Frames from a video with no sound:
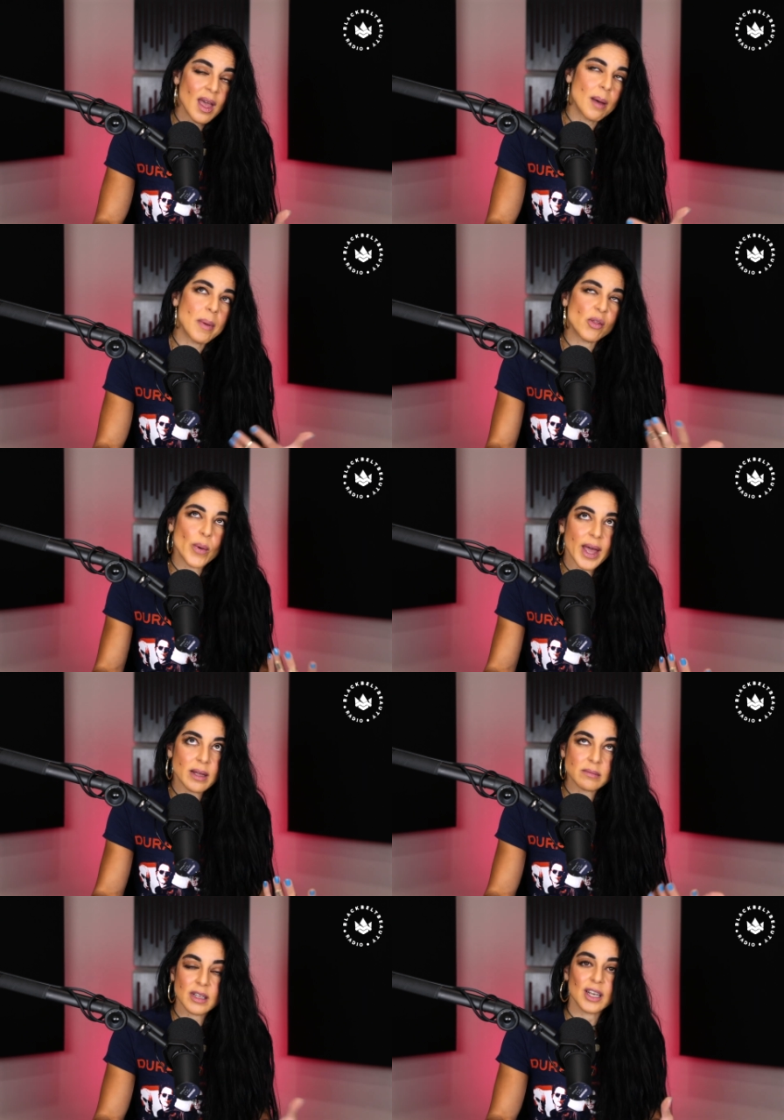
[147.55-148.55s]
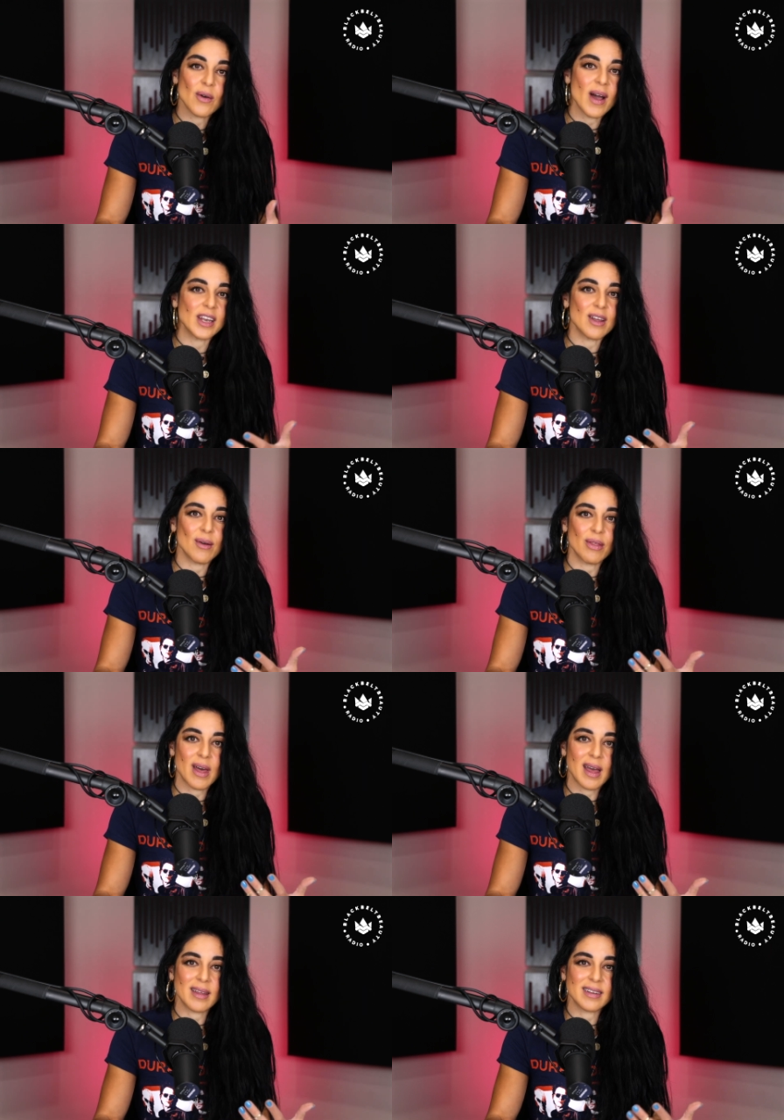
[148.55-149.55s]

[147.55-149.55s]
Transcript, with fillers: And by the way, you know, I know that